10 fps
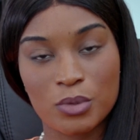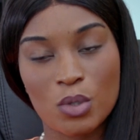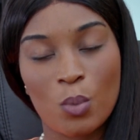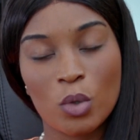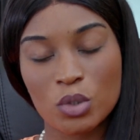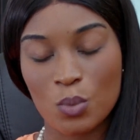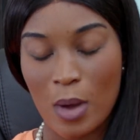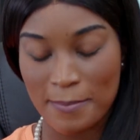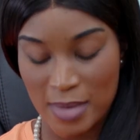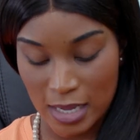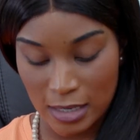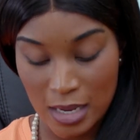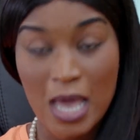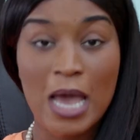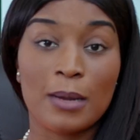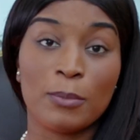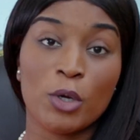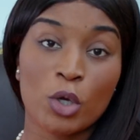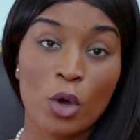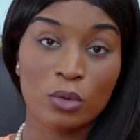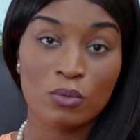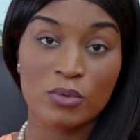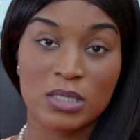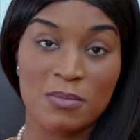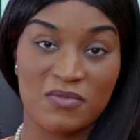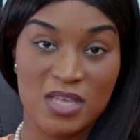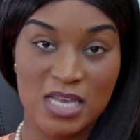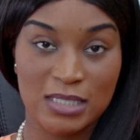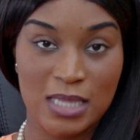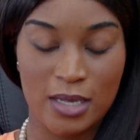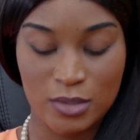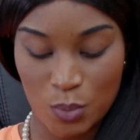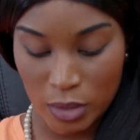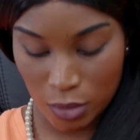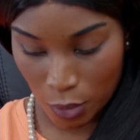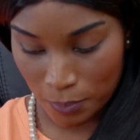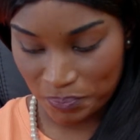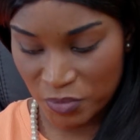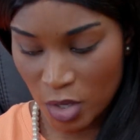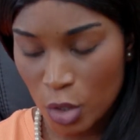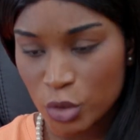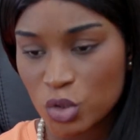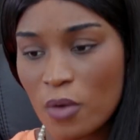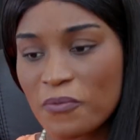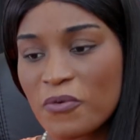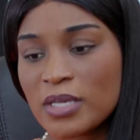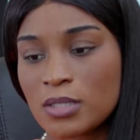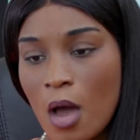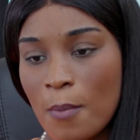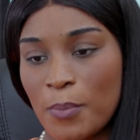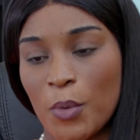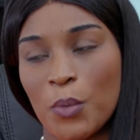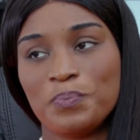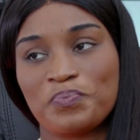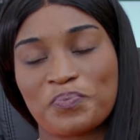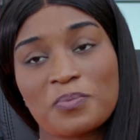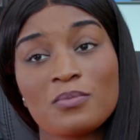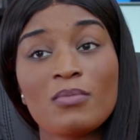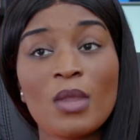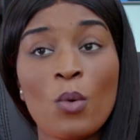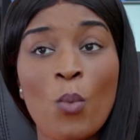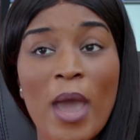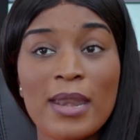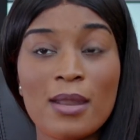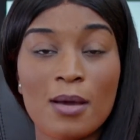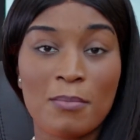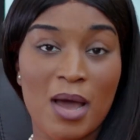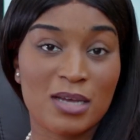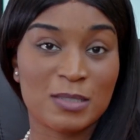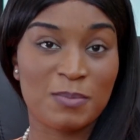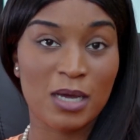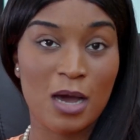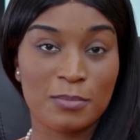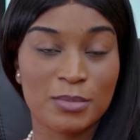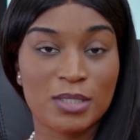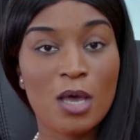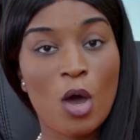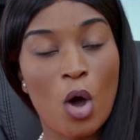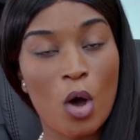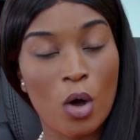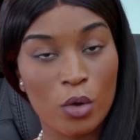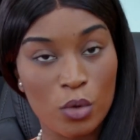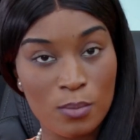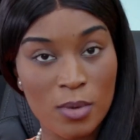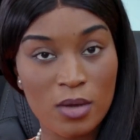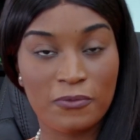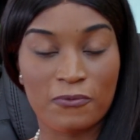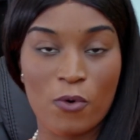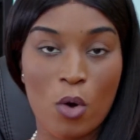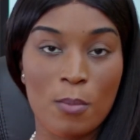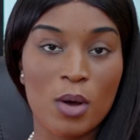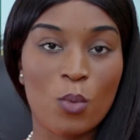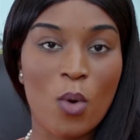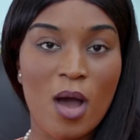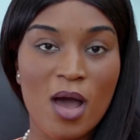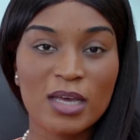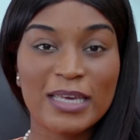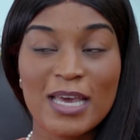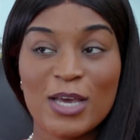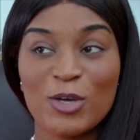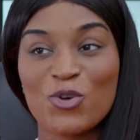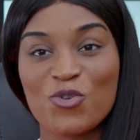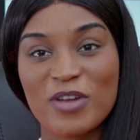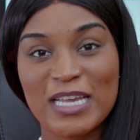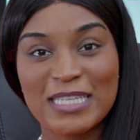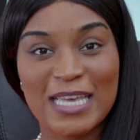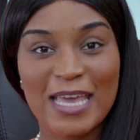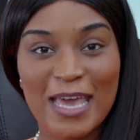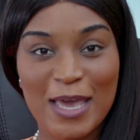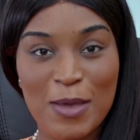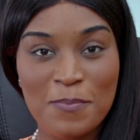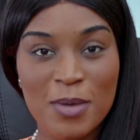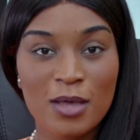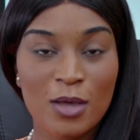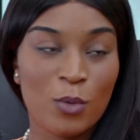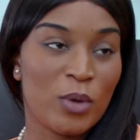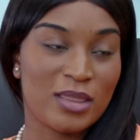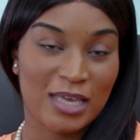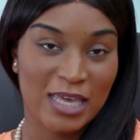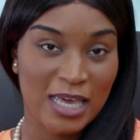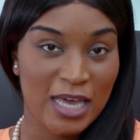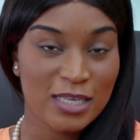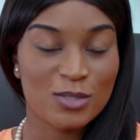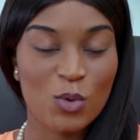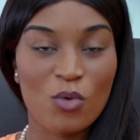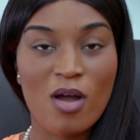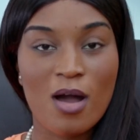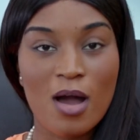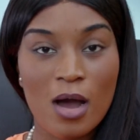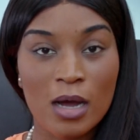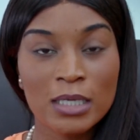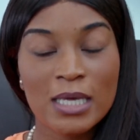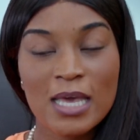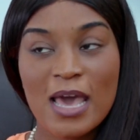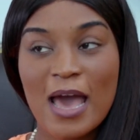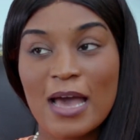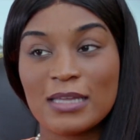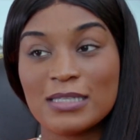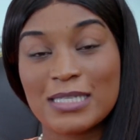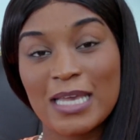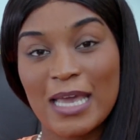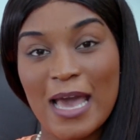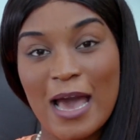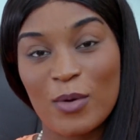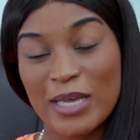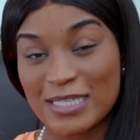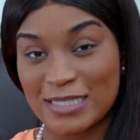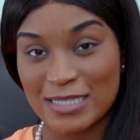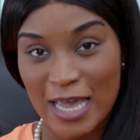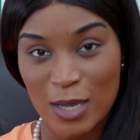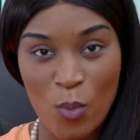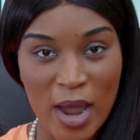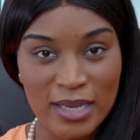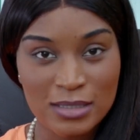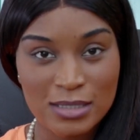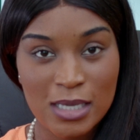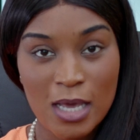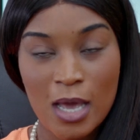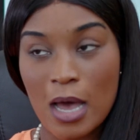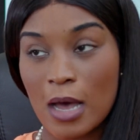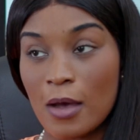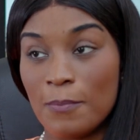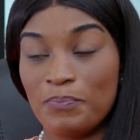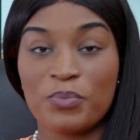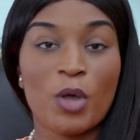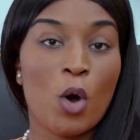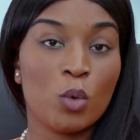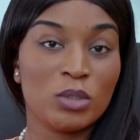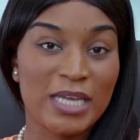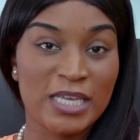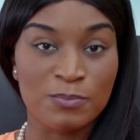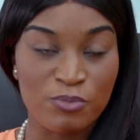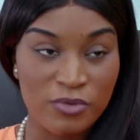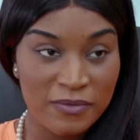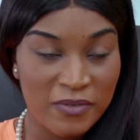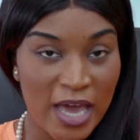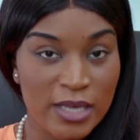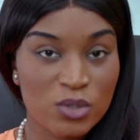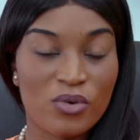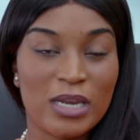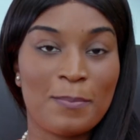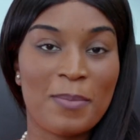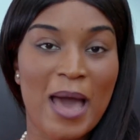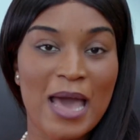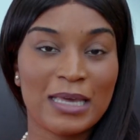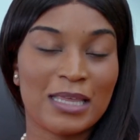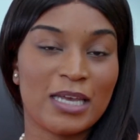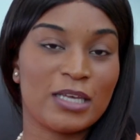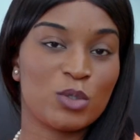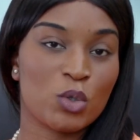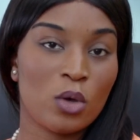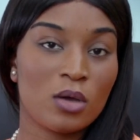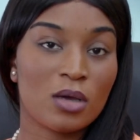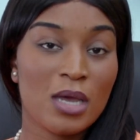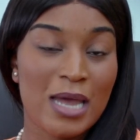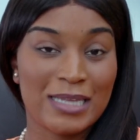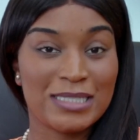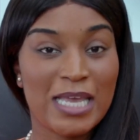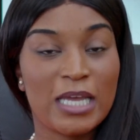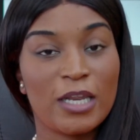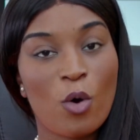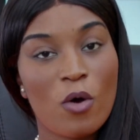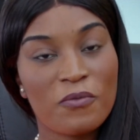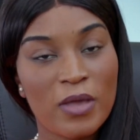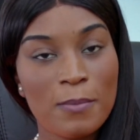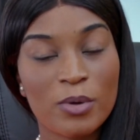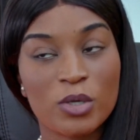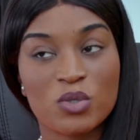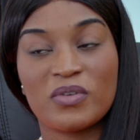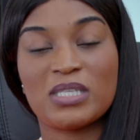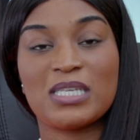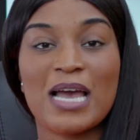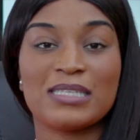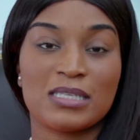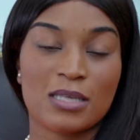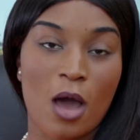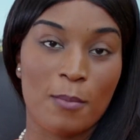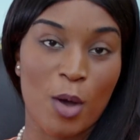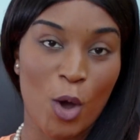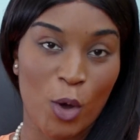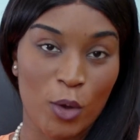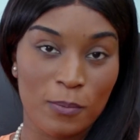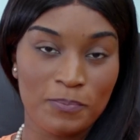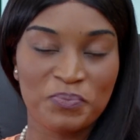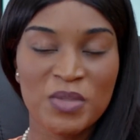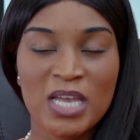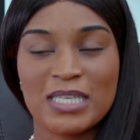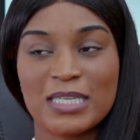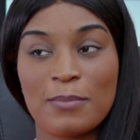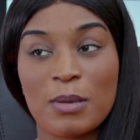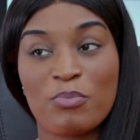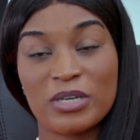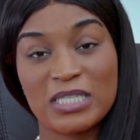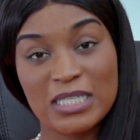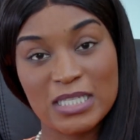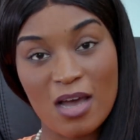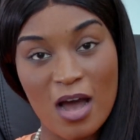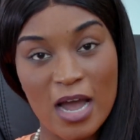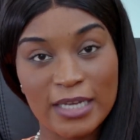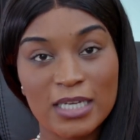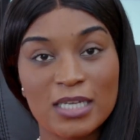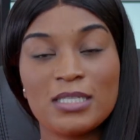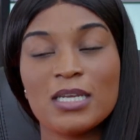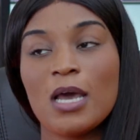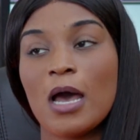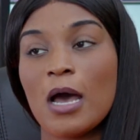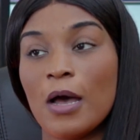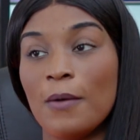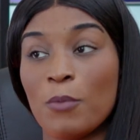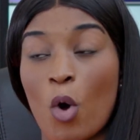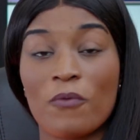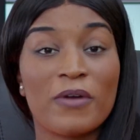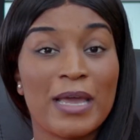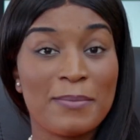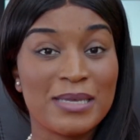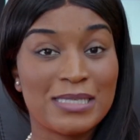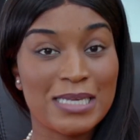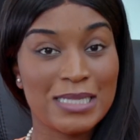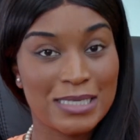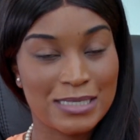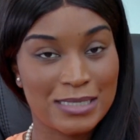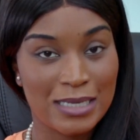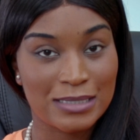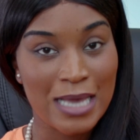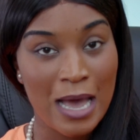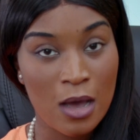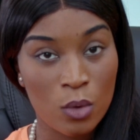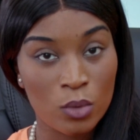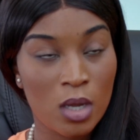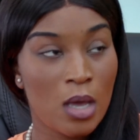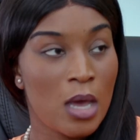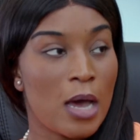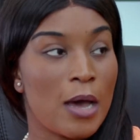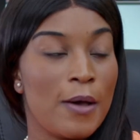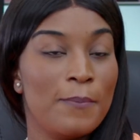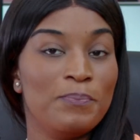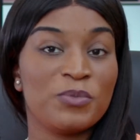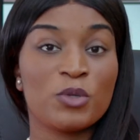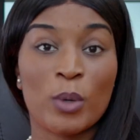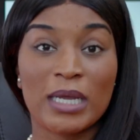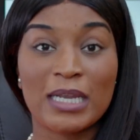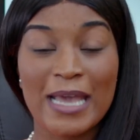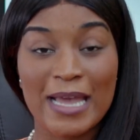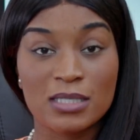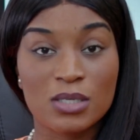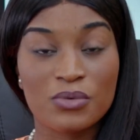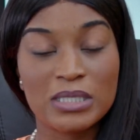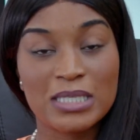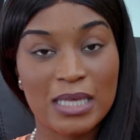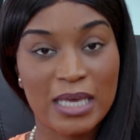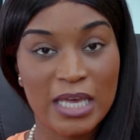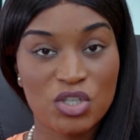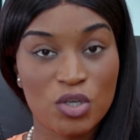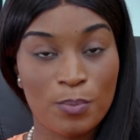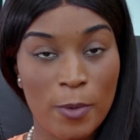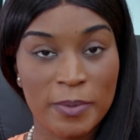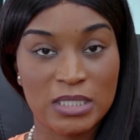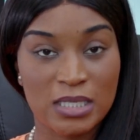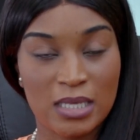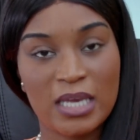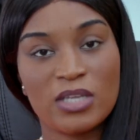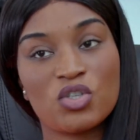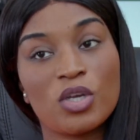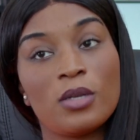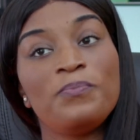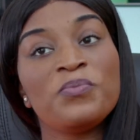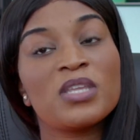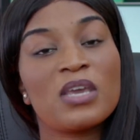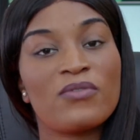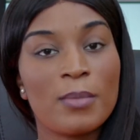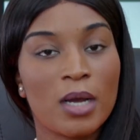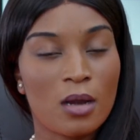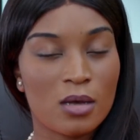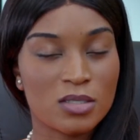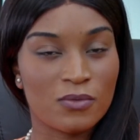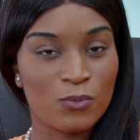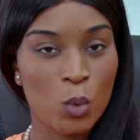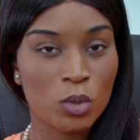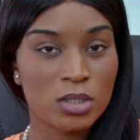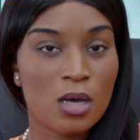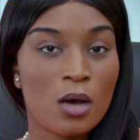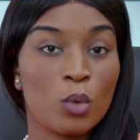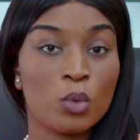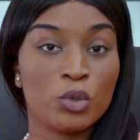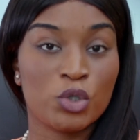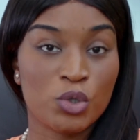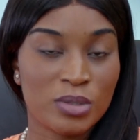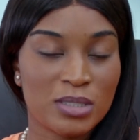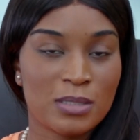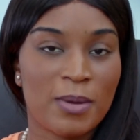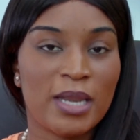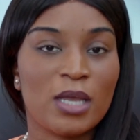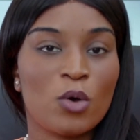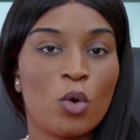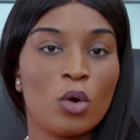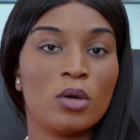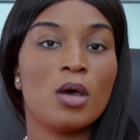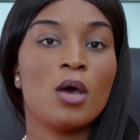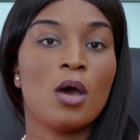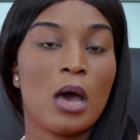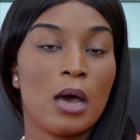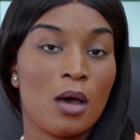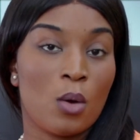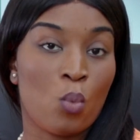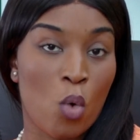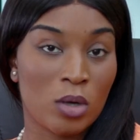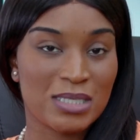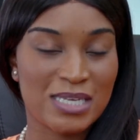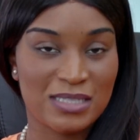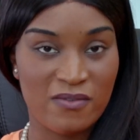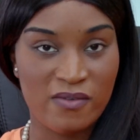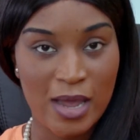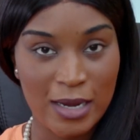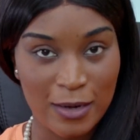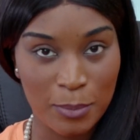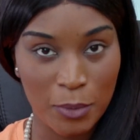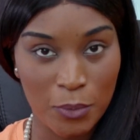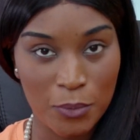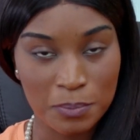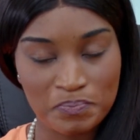So what do I mean? And I'm going to go through some of these things with you. So, for example, when my husband comes home from work, greeting him with a kiss or a hug and seeing how his day went, holding his briefcase or any bag that he took and taking it off him, because obviously as he's come home he's going to be pretty tired, offer him a seat to sit down, quickly enter into the kitchen, pop into the kitchen, give him a glass of water or juice depending on what is available.